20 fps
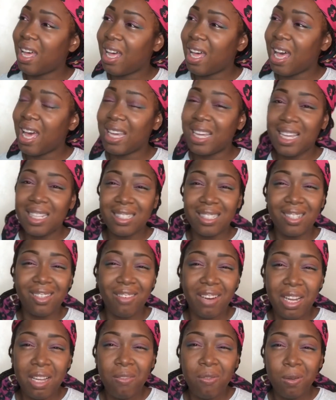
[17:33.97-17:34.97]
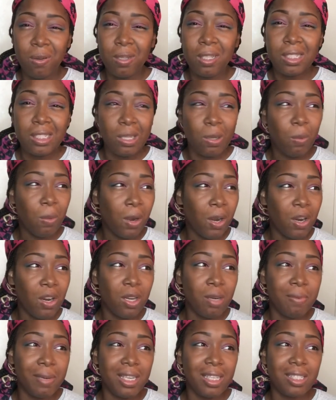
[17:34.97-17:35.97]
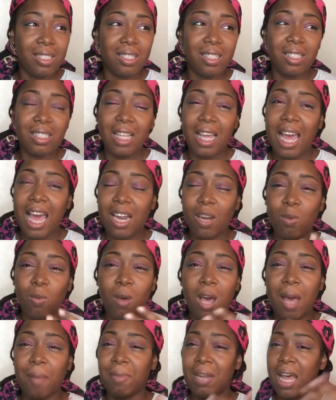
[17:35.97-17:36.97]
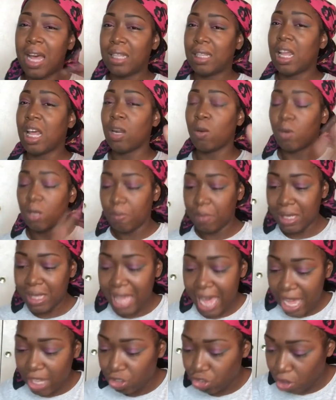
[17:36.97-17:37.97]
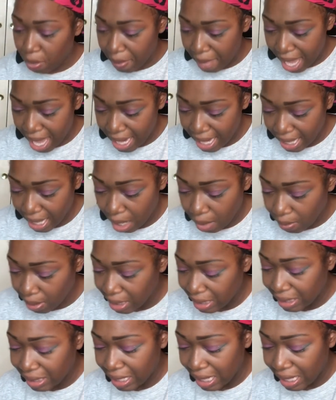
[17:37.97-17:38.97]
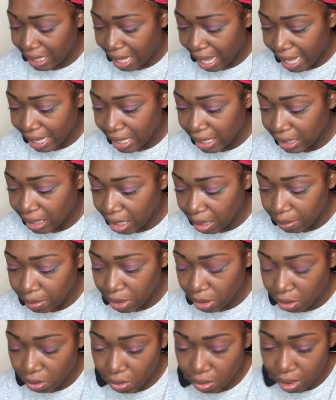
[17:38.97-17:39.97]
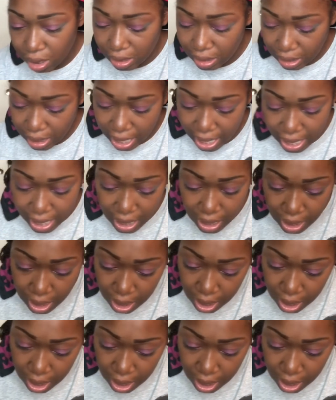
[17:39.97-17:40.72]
I guess ungrateful is the word, but it's just like, I don't want to be that dramatic. I want to say, like, it comes across like,